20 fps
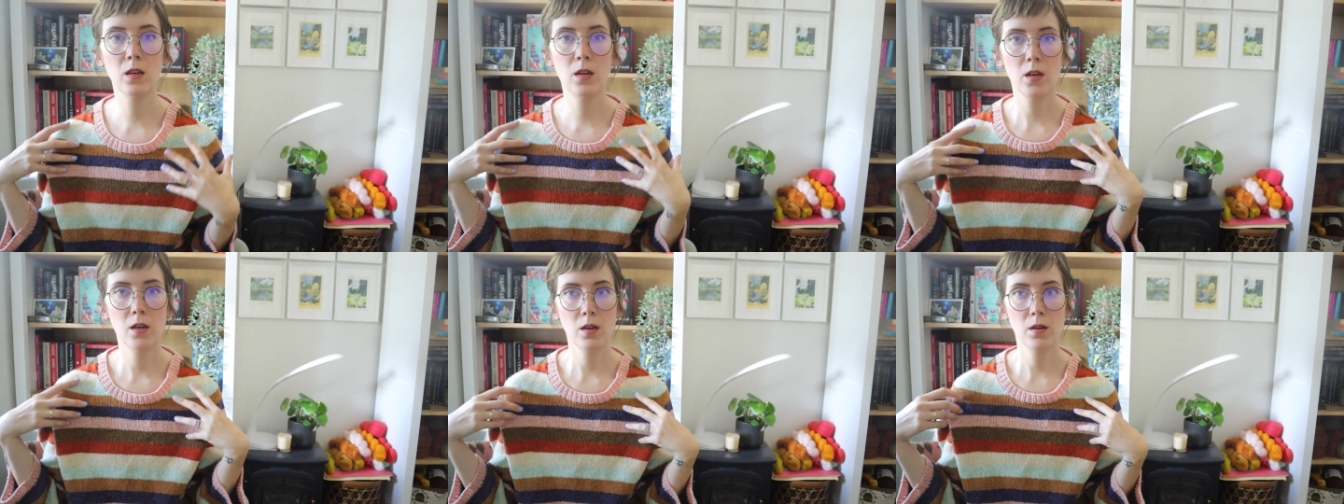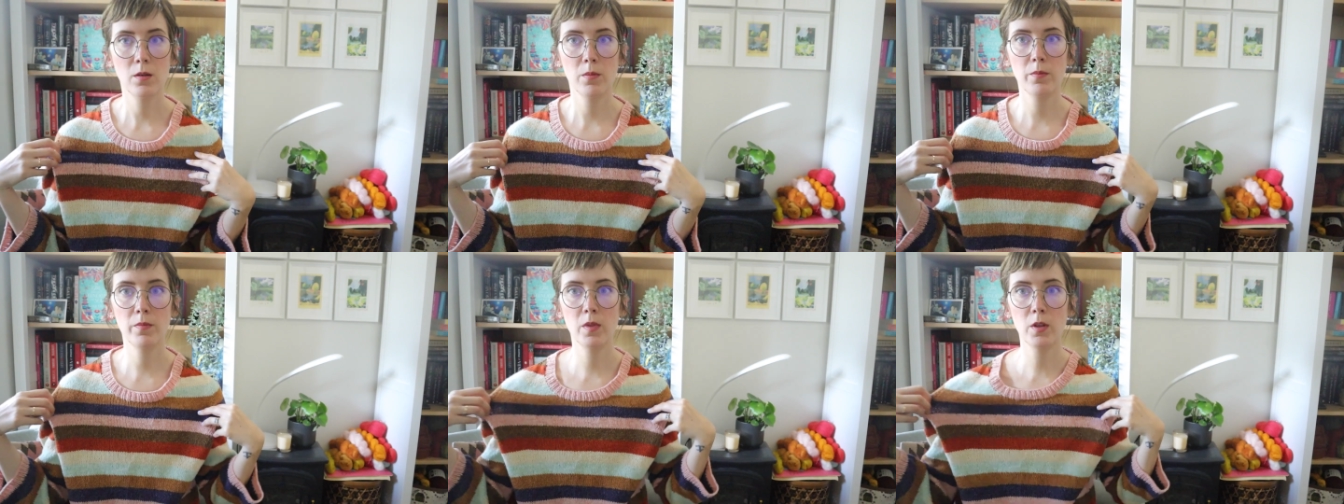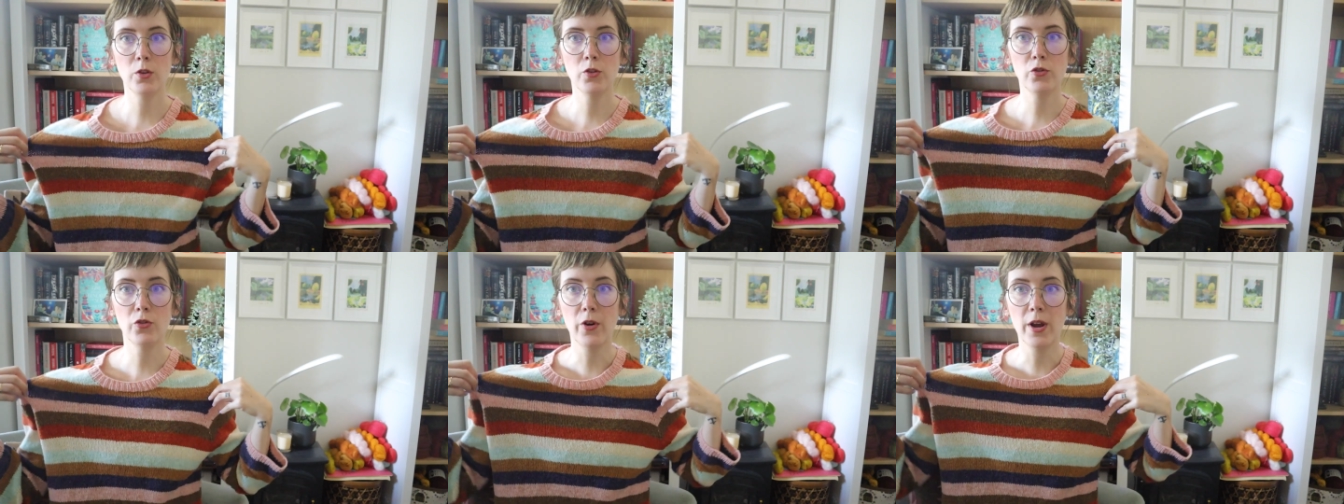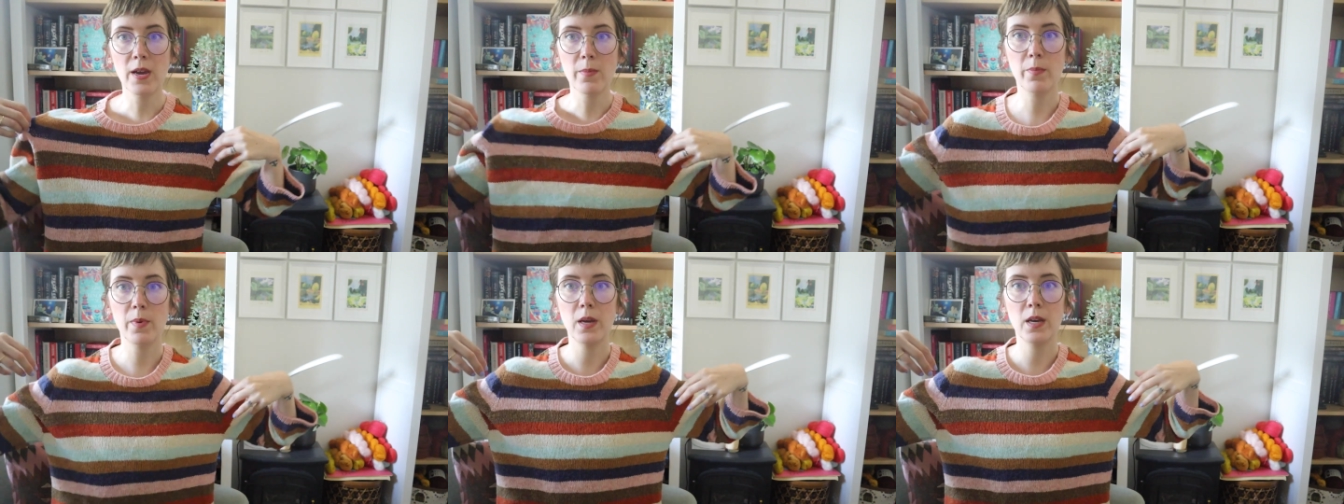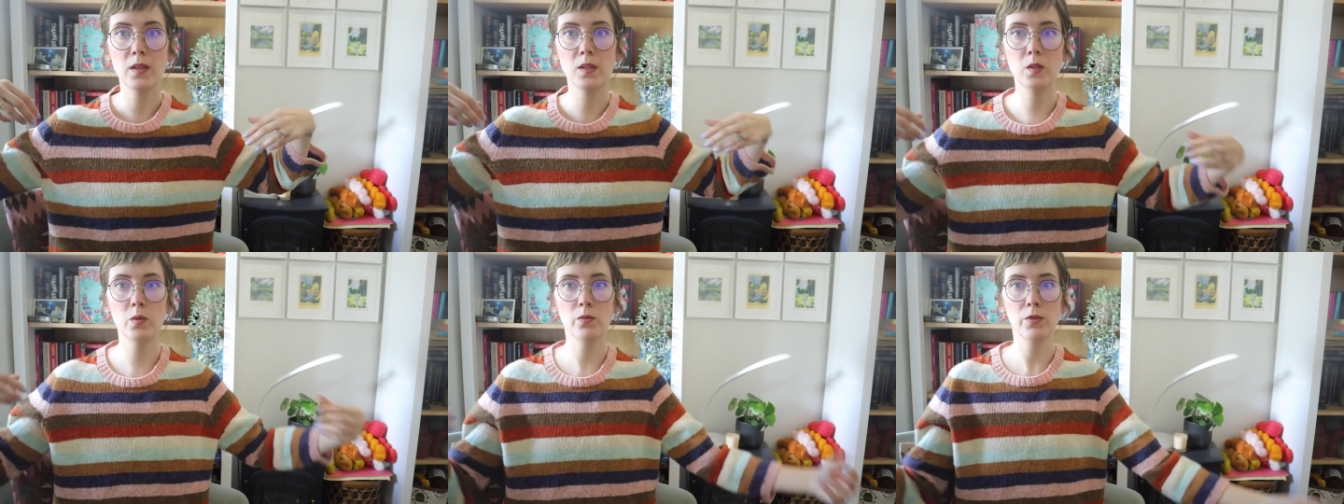The drape
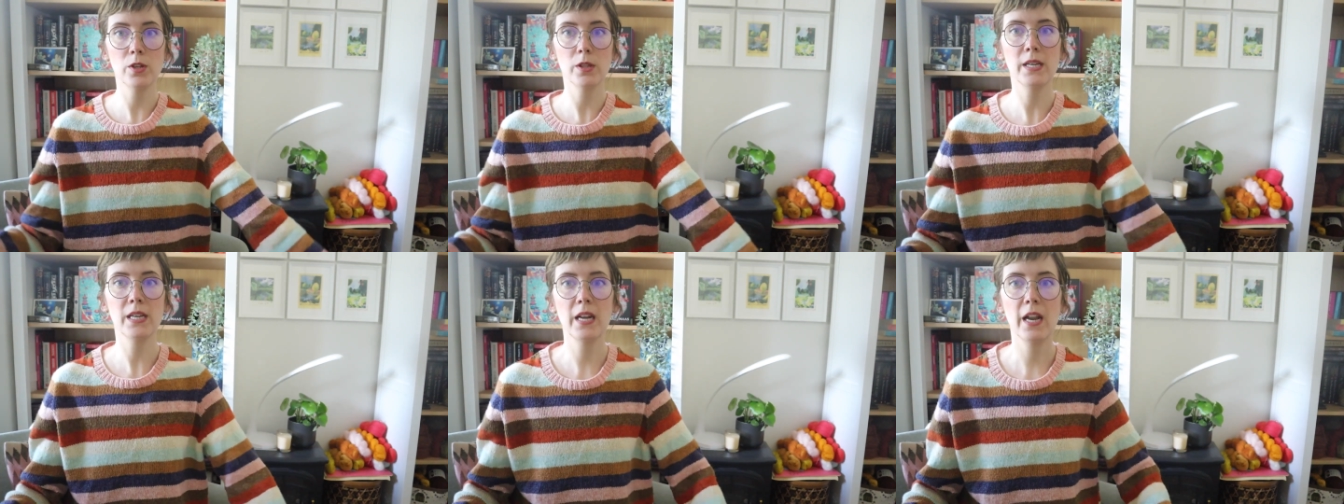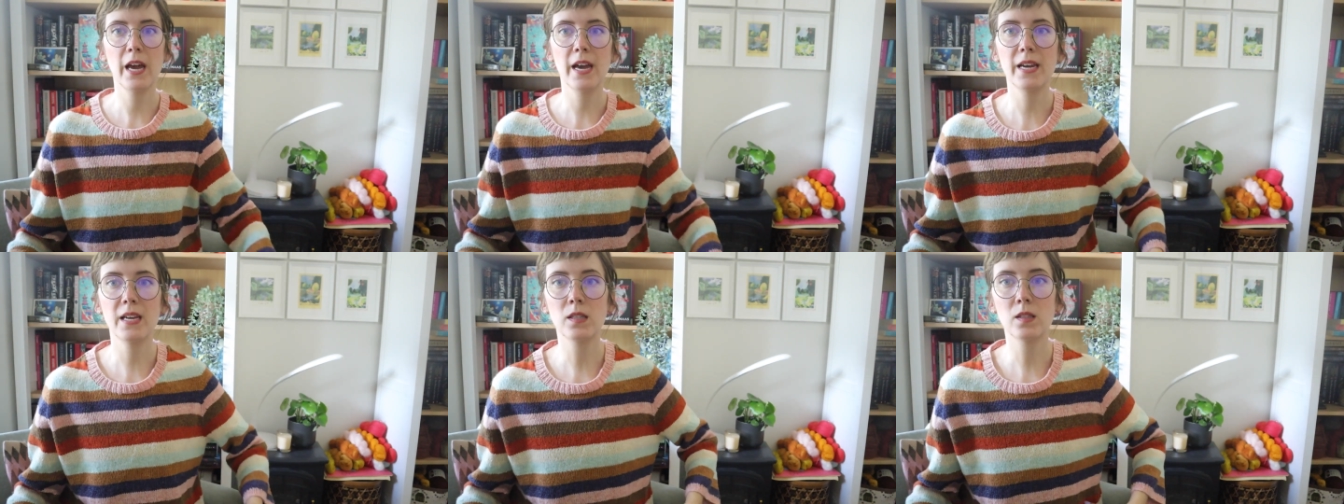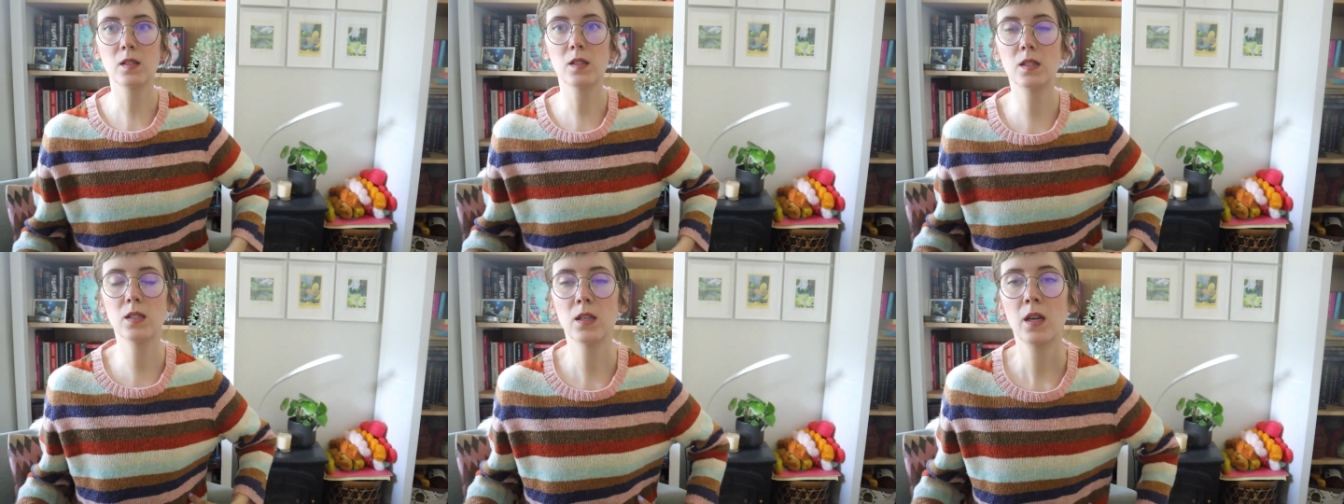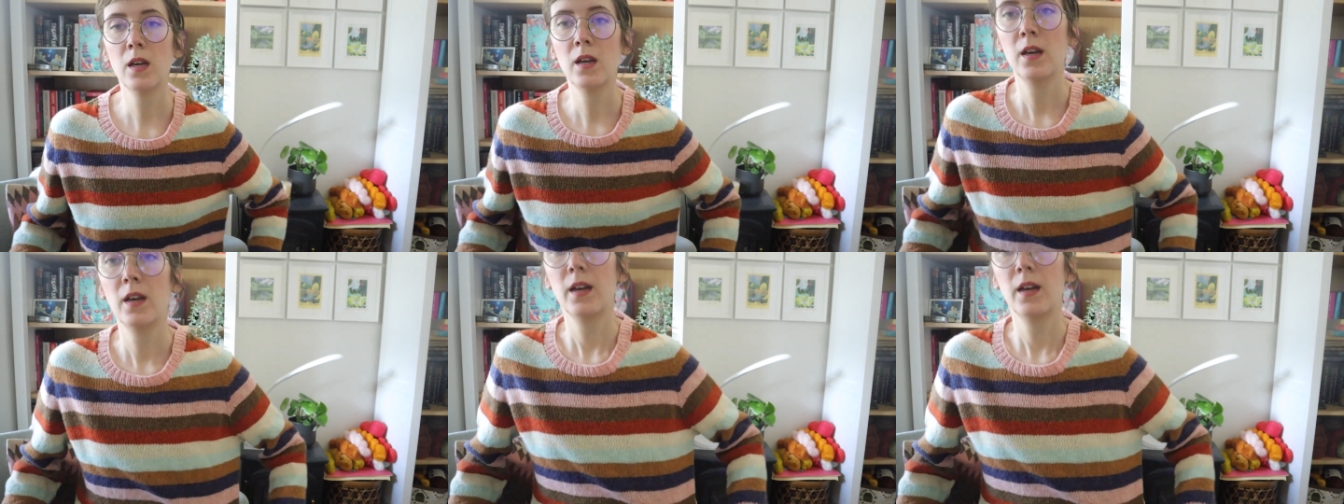is really nice.